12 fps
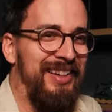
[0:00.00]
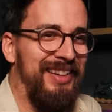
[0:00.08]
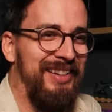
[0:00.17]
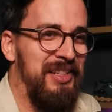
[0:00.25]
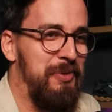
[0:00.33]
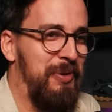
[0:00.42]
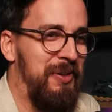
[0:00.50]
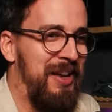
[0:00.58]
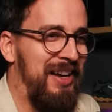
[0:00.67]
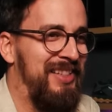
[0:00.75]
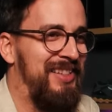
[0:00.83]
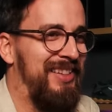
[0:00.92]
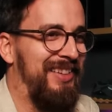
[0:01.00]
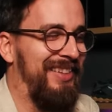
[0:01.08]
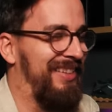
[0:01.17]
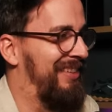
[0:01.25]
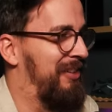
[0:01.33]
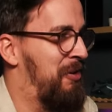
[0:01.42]
It's been nice
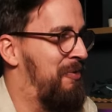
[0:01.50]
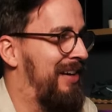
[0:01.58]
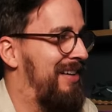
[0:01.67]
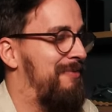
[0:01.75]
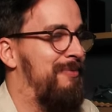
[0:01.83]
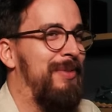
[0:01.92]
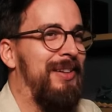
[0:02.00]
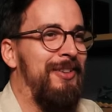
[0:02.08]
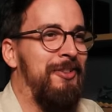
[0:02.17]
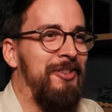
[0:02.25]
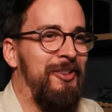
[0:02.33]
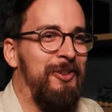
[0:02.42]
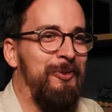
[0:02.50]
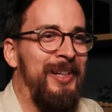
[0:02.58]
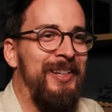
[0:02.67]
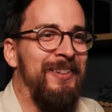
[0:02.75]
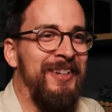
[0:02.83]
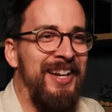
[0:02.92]
knowing I'm not alone
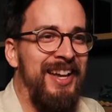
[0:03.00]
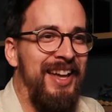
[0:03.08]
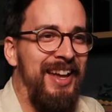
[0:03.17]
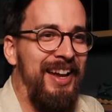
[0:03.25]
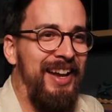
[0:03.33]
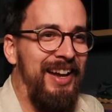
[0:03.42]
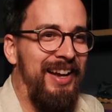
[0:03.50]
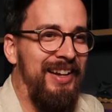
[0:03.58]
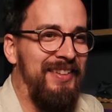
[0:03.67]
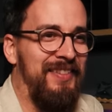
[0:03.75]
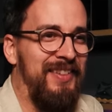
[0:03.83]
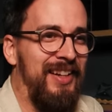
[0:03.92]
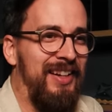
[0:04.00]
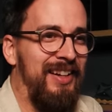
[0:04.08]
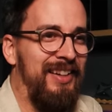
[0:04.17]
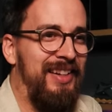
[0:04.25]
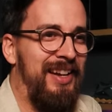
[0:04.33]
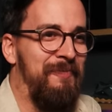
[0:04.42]
here. And
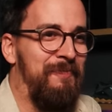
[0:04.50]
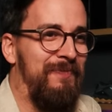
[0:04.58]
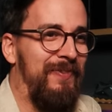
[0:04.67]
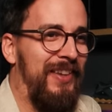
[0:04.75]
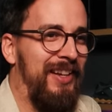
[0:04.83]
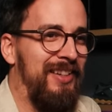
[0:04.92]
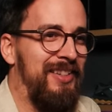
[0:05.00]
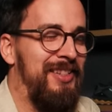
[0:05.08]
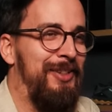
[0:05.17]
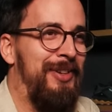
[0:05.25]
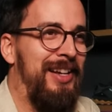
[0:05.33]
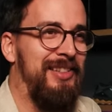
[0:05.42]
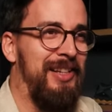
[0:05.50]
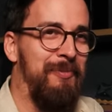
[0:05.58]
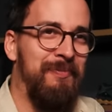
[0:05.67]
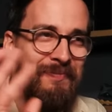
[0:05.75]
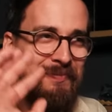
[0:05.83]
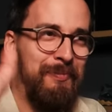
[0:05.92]
yeah, see you next time.
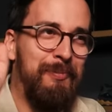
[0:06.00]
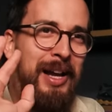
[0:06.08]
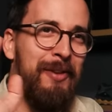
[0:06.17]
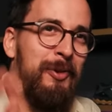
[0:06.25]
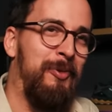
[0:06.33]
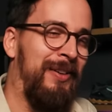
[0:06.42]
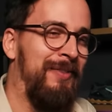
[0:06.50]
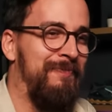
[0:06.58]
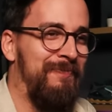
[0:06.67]
Bye everyone.